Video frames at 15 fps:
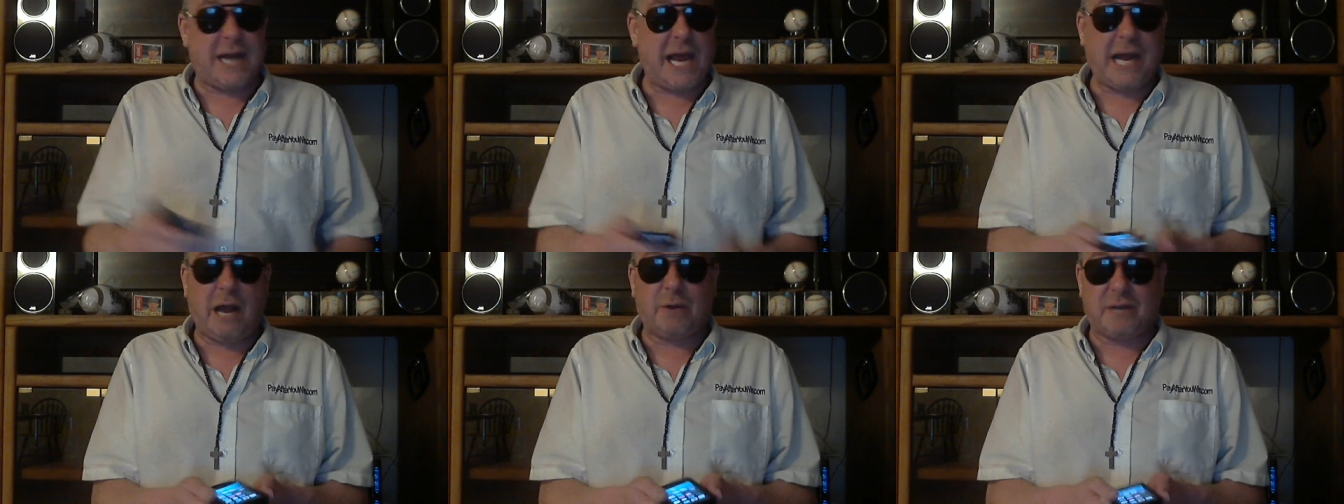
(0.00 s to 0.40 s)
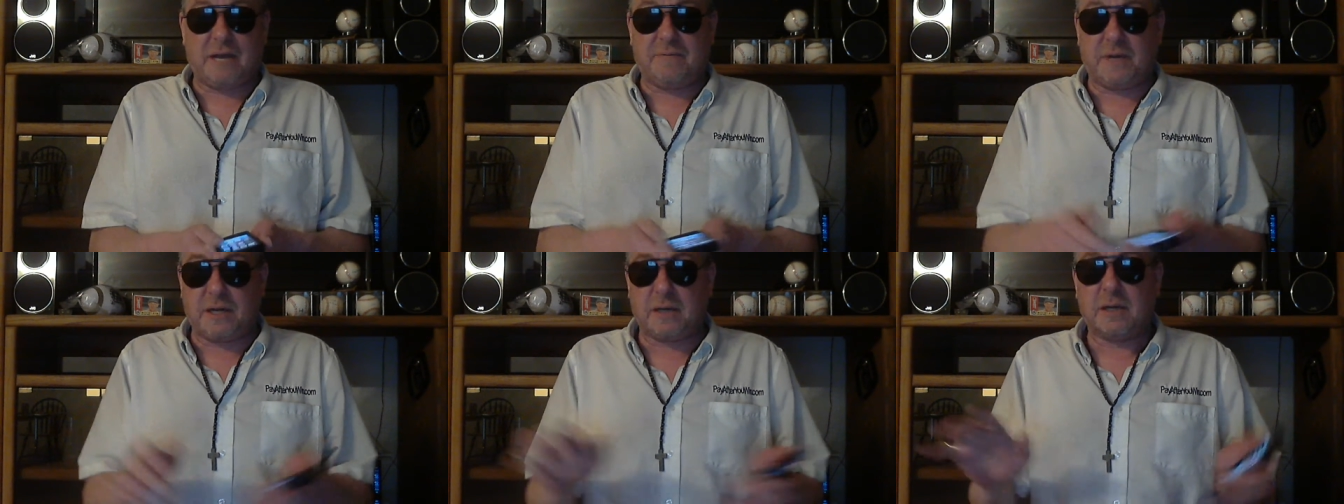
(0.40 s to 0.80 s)
And I'll
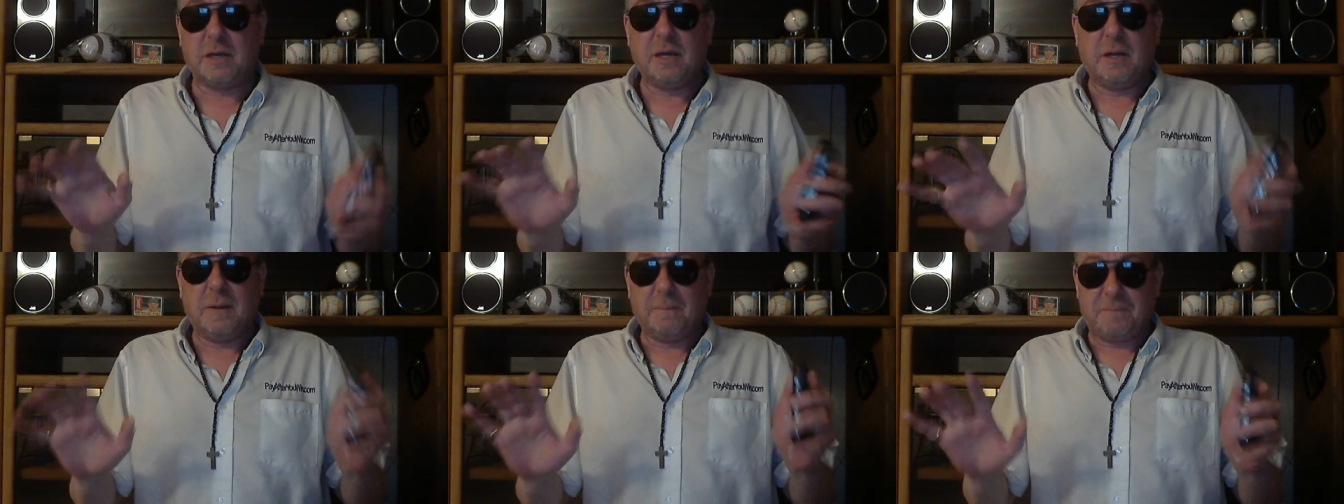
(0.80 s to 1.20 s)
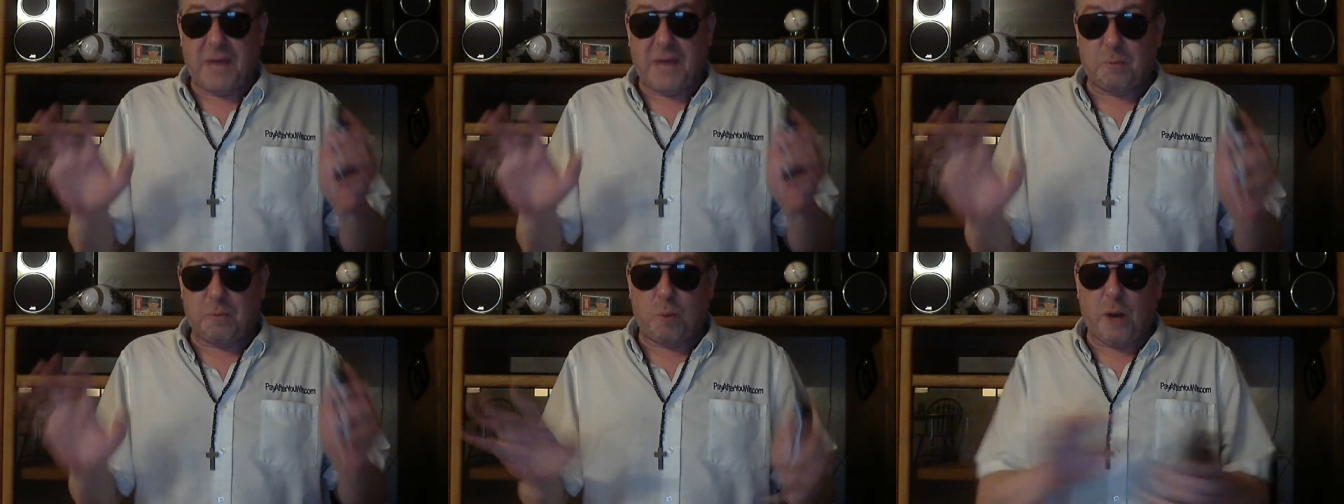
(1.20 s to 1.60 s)
give you the
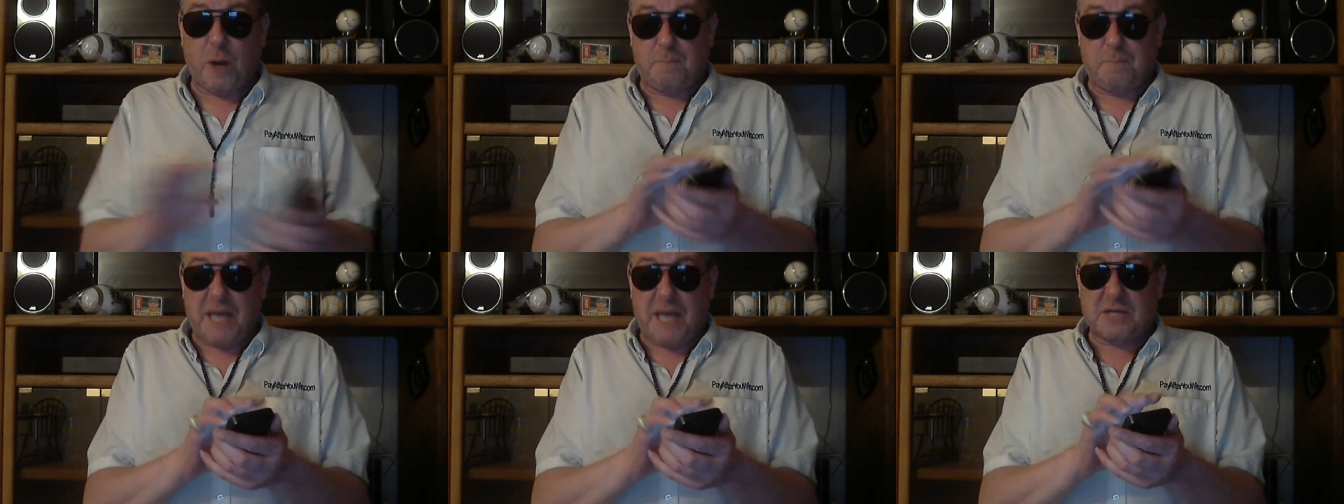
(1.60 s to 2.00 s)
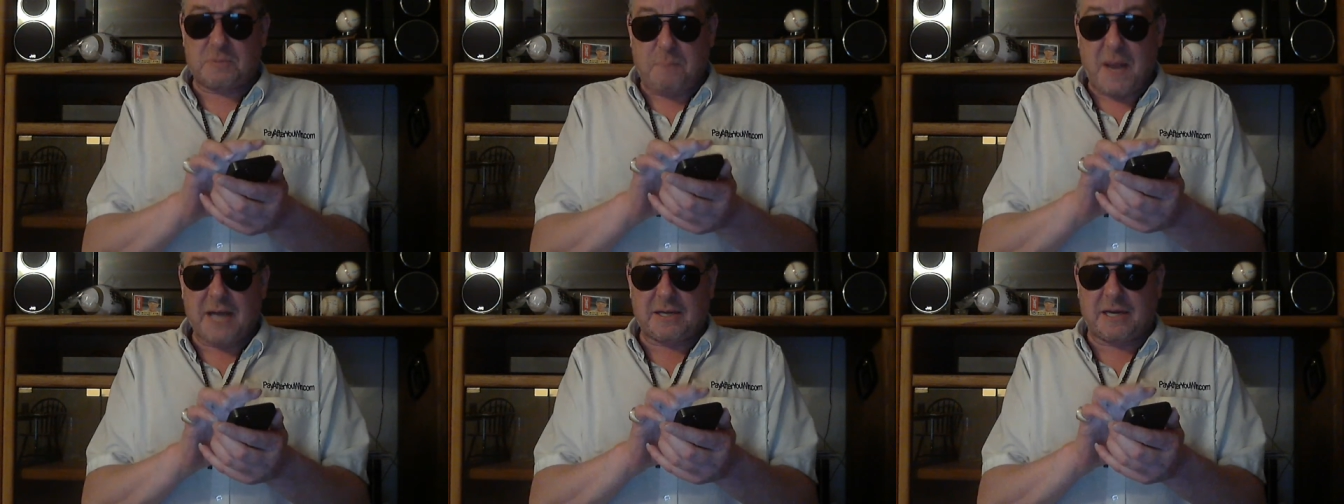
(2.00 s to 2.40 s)
that one
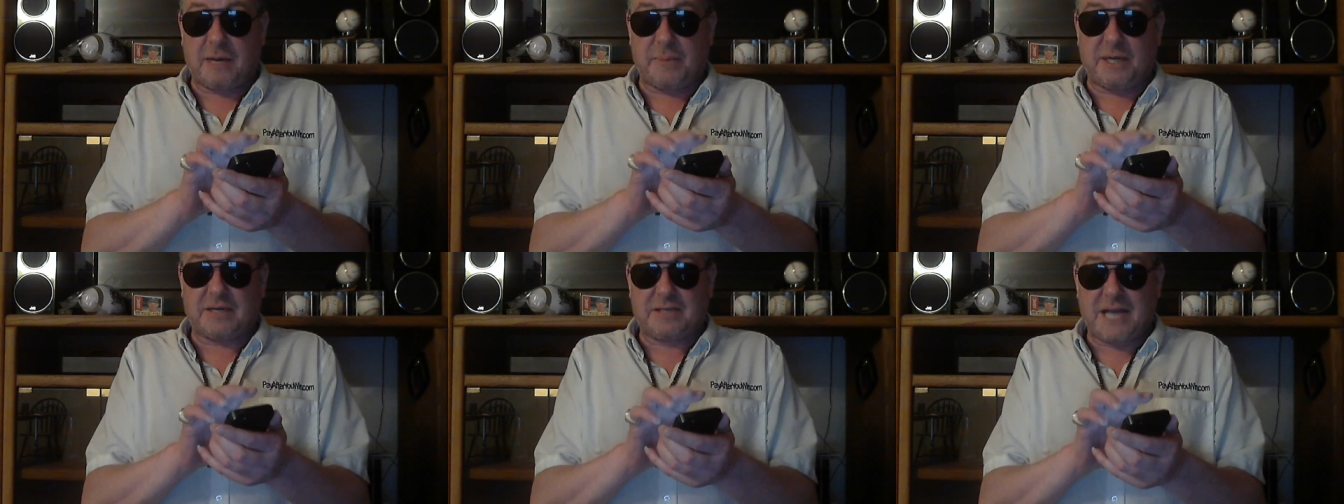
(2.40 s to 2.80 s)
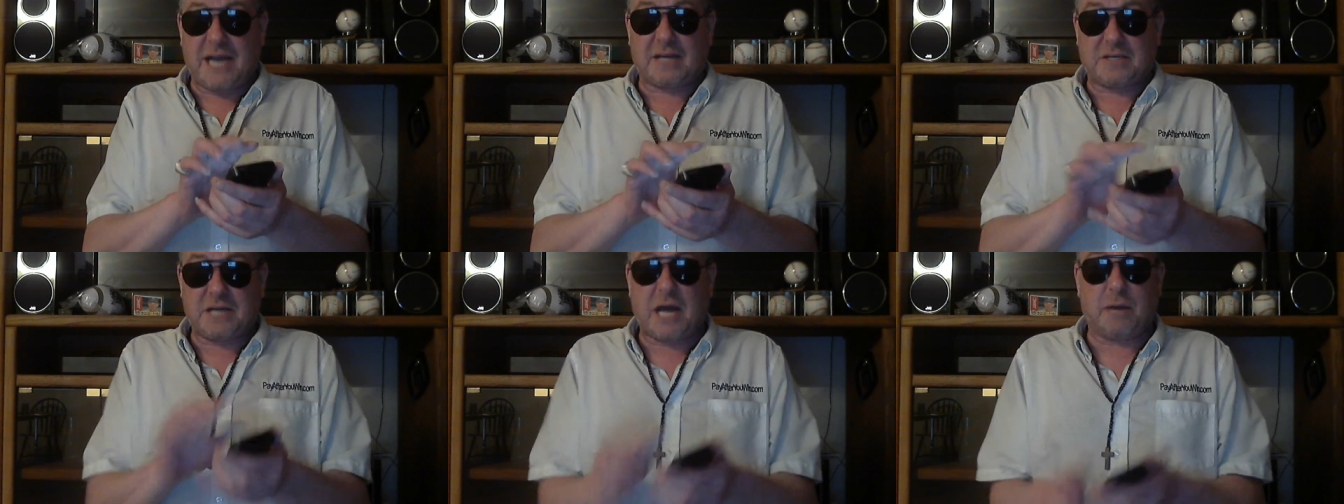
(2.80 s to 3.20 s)
best bet that I'm going to
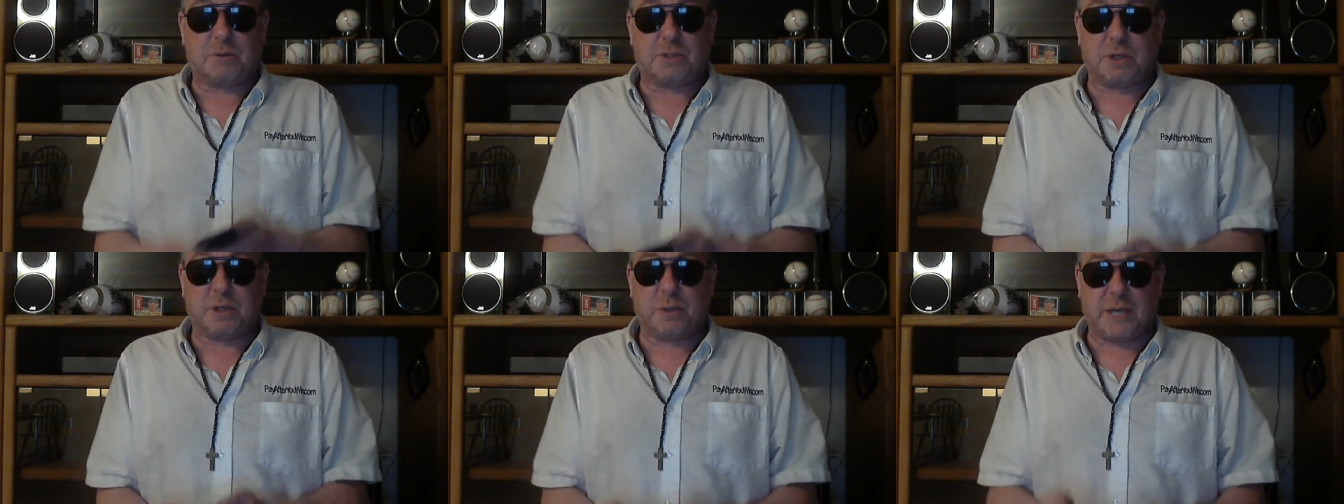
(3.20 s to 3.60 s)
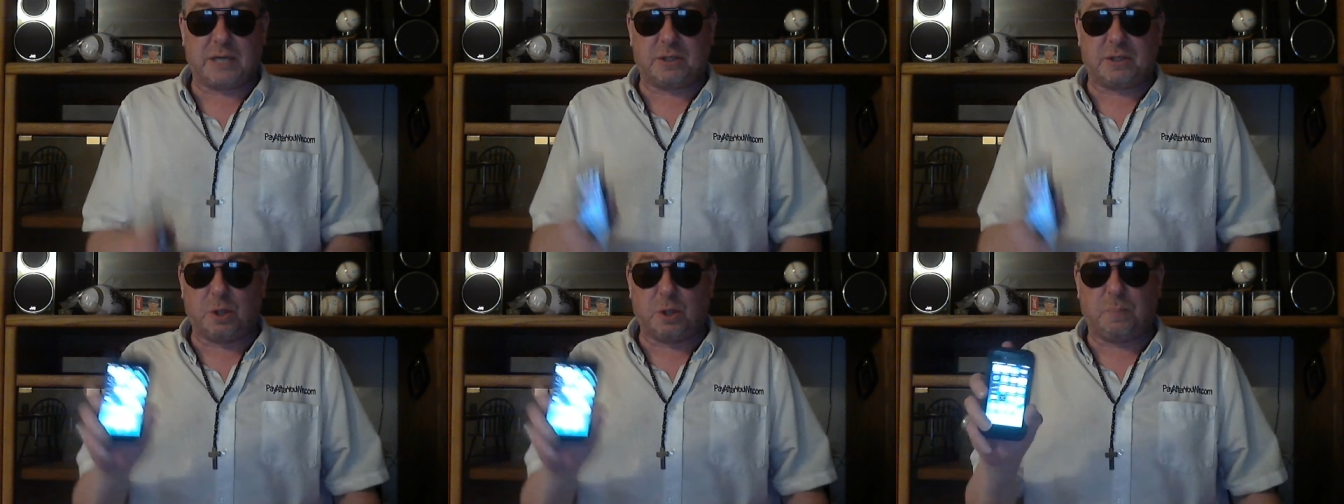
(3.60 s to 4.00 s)
text out. So you'll
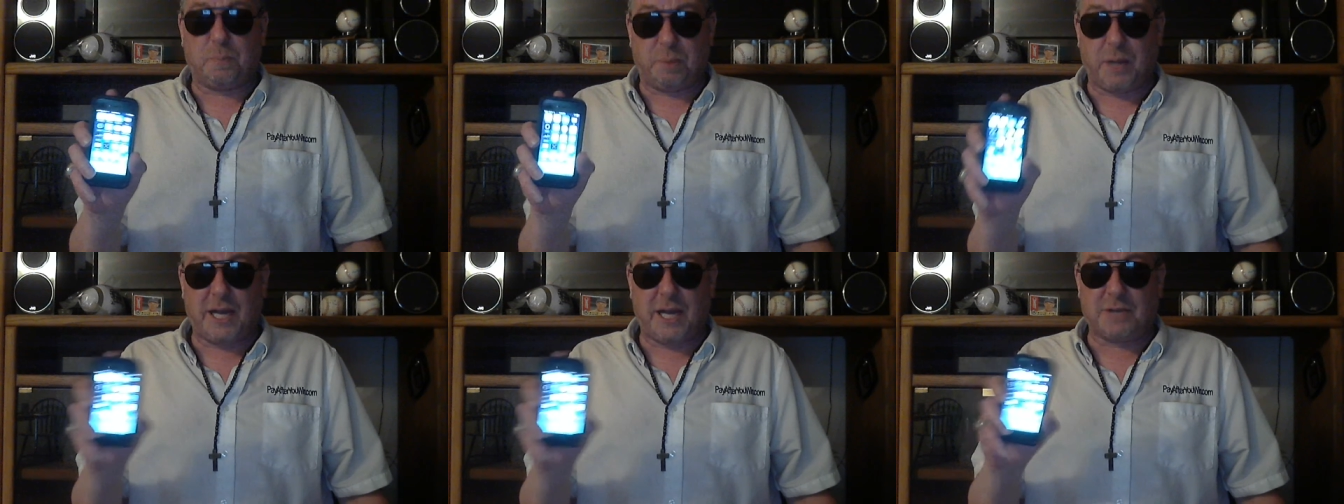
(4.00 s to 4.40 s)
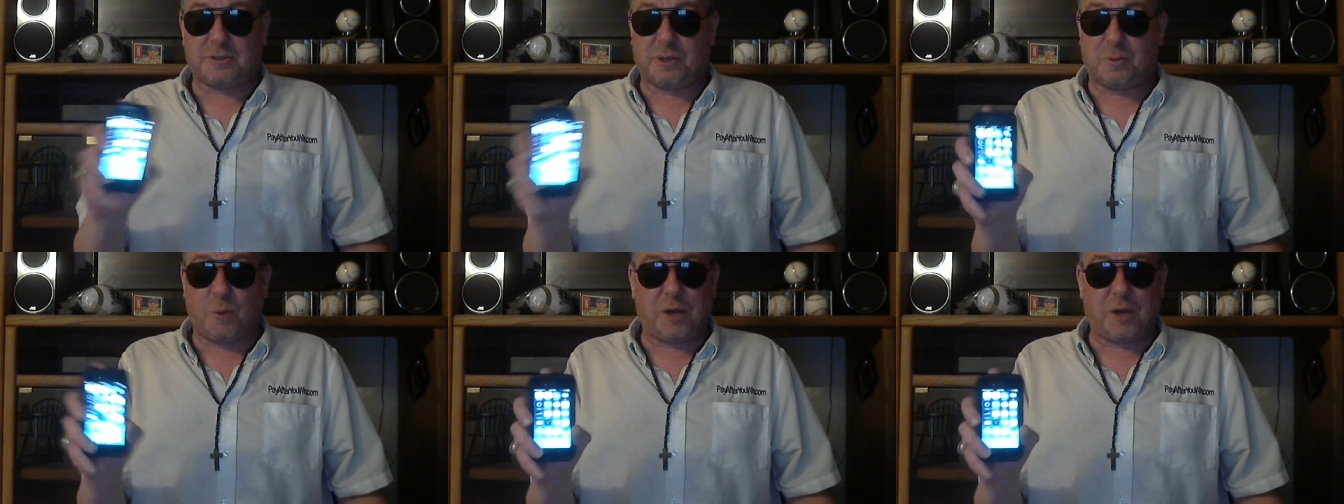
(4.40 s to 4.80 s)
get two players
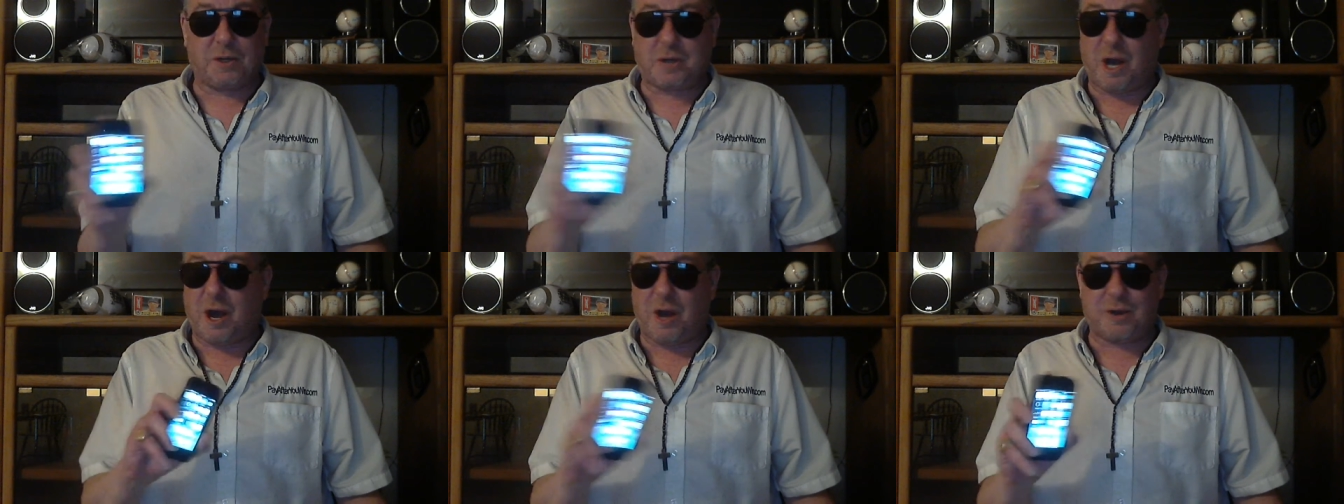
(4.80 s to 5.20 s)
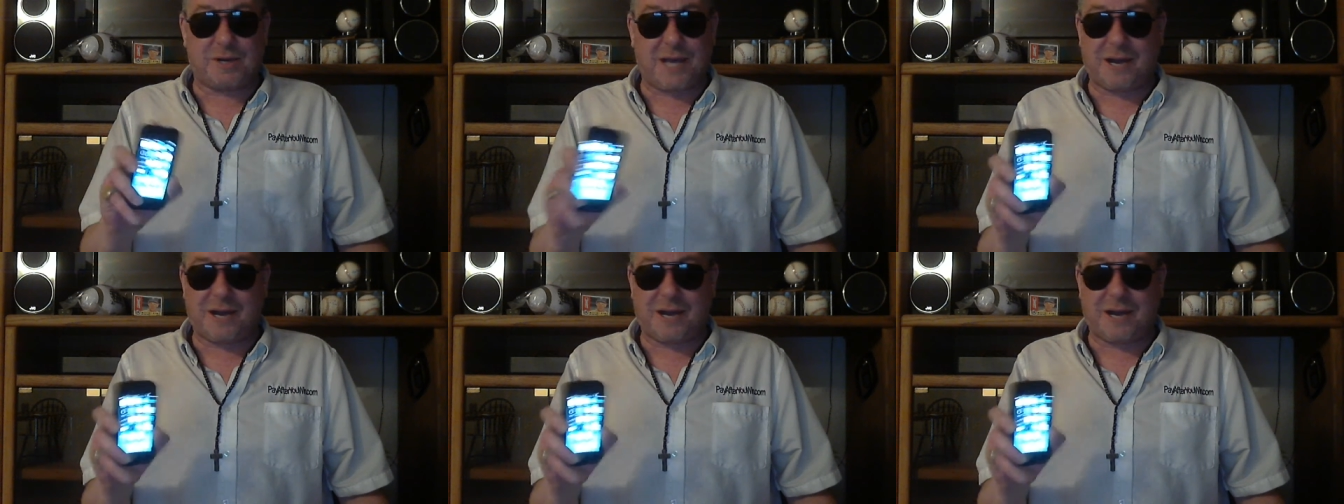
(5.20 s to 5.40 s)
on one call.